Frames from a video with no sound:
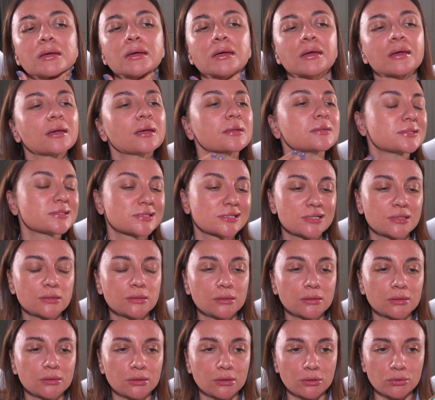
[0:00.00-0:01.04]
and
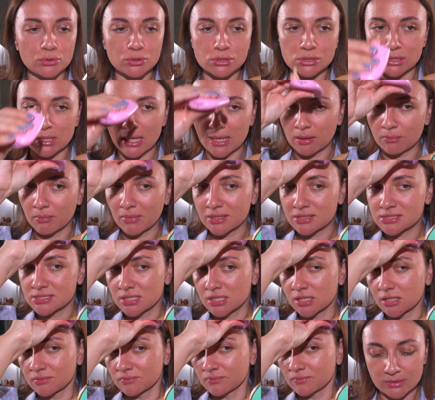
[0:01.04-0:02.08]
still looks like my
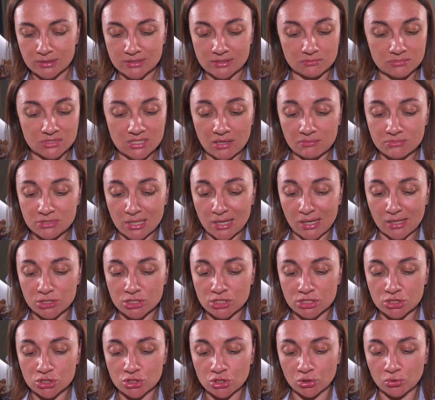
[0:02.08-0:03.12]
skin. Sometimes I
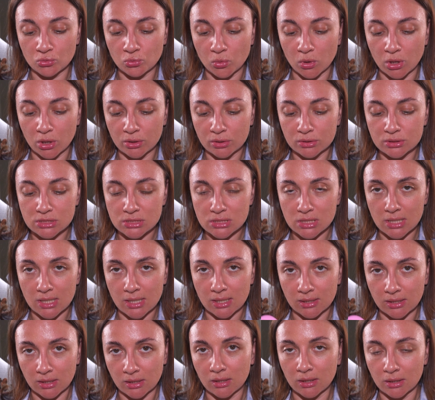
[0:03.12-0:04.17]
just don't want
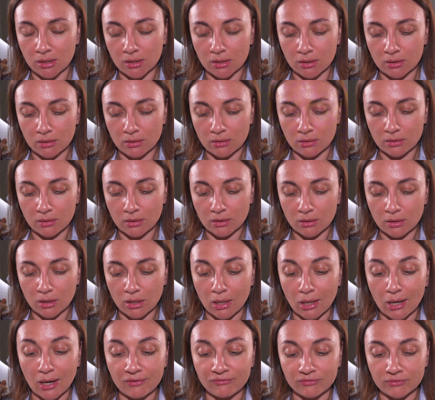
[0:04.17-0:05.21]
any
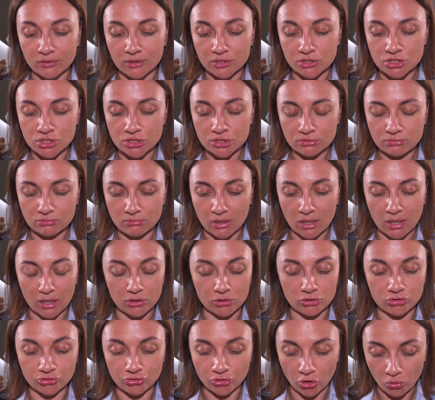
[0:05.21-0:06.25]
coverage. I
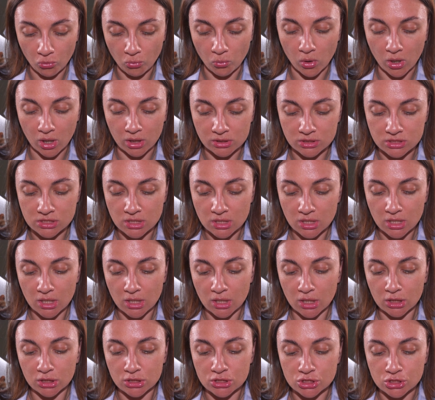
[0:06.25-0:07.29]
don't want
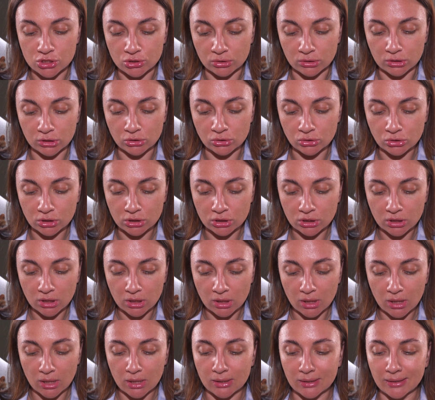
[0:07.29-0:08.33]
to look
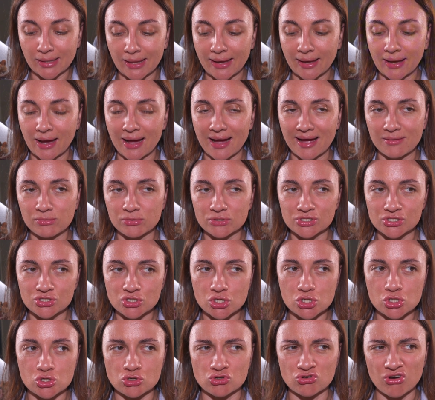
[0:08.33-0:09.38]
like I was
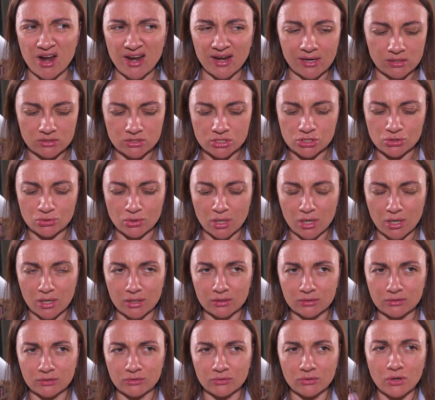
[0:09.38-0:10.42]
trying too
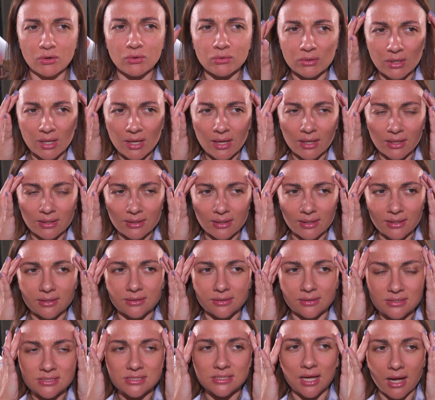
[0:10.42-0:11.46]
hard, you know, like
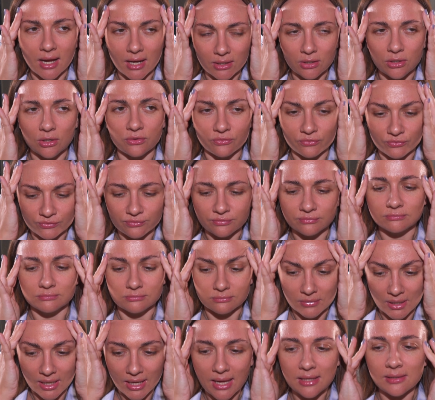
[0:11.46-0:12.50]
this kind of
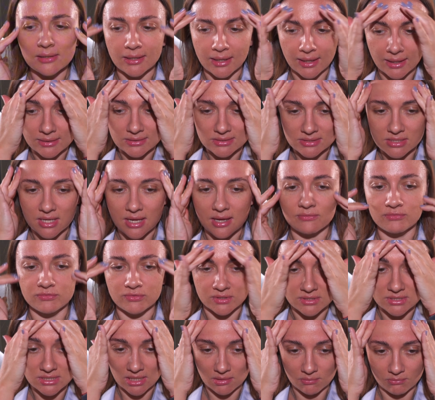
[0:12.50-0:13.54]
elegant
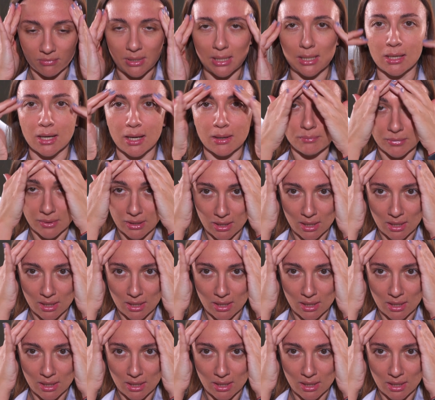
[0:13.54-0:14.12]
everyday makeup.